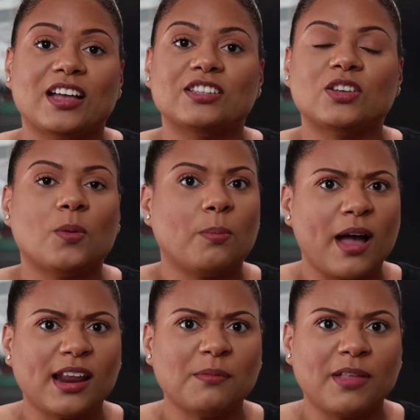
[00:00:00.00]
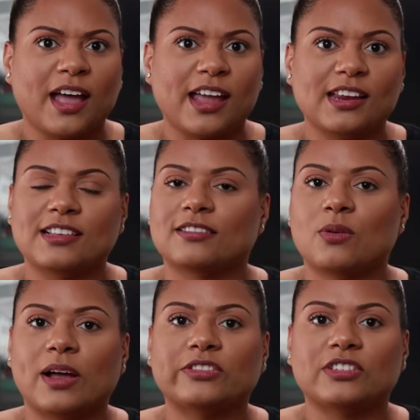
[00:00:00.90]
So bottom line, is the
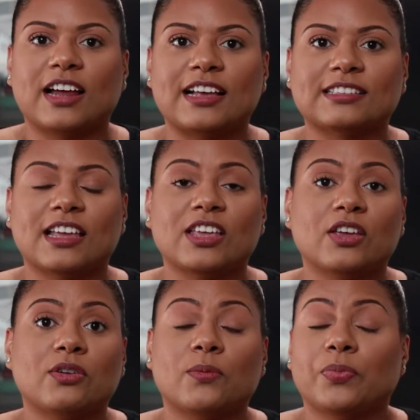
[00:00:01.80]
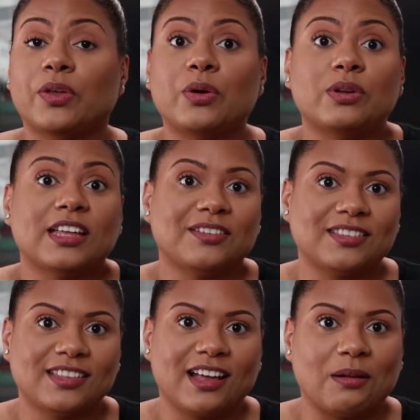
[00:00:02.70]
question asking you who to give
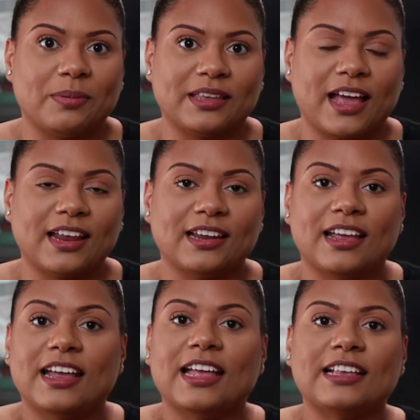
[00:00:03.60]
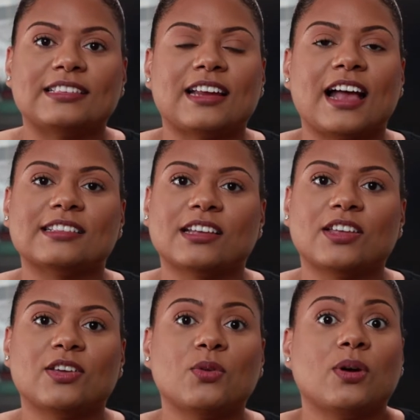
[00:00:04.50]
to the LPN? Is it
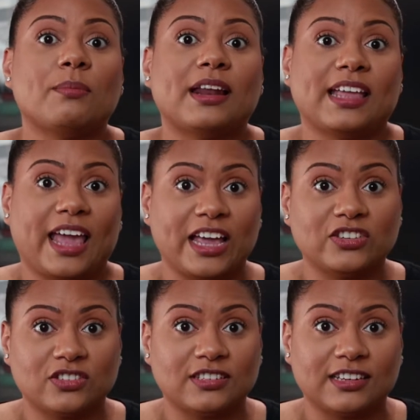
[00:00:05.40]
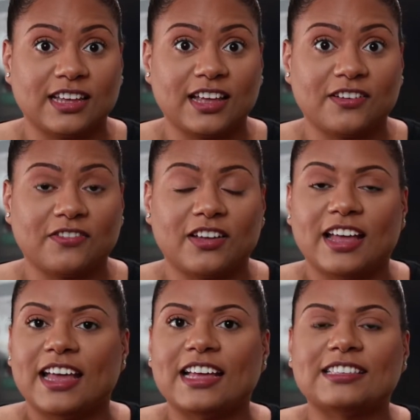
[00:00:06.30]
asking you what medication to give?
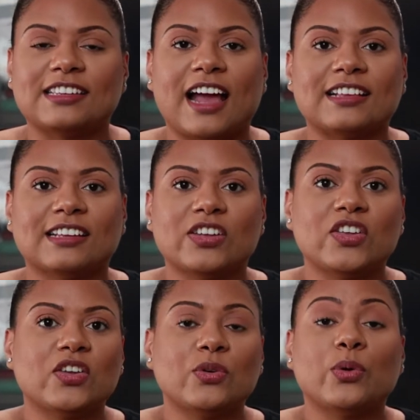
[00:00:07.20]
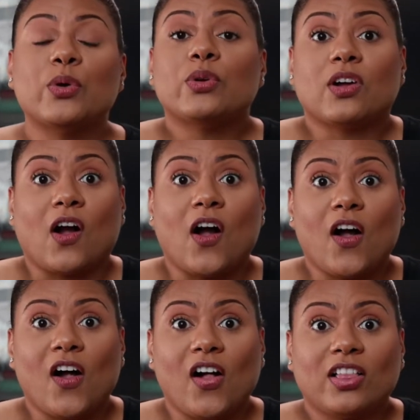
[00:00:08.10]
Is it asking you who to
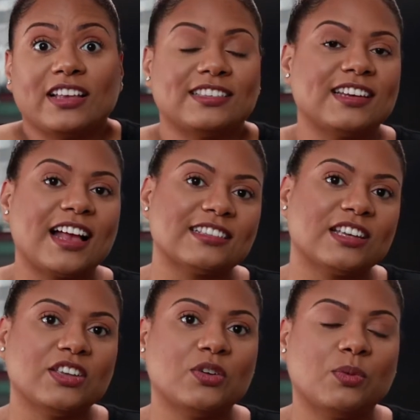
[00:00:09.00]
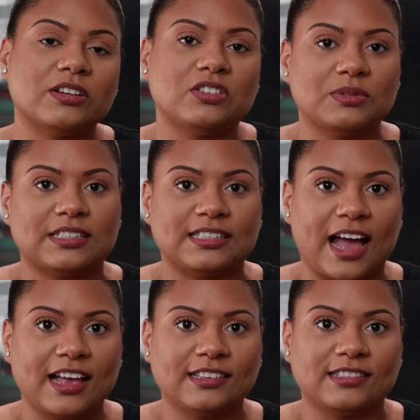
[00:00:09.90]
call? Is it asking you what to
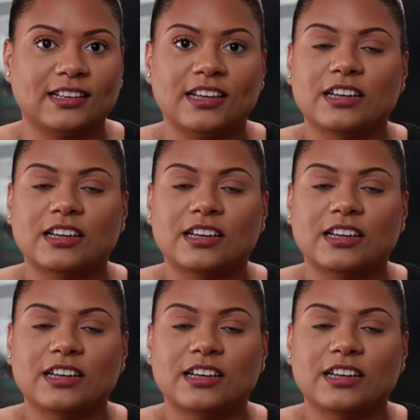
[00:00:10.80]
assess?